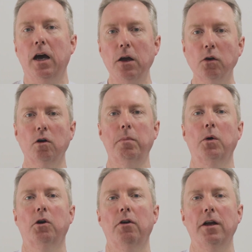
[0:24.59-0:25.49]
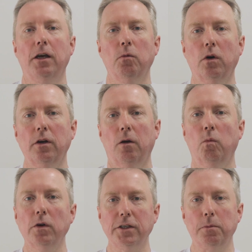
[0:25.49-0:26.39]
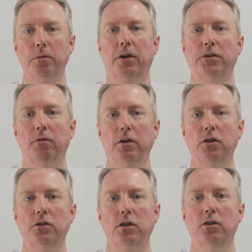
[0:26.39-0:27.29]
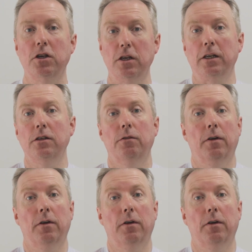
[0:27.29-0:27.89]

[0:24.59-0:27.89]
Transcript: how you go about creating one and what type of asset registers you need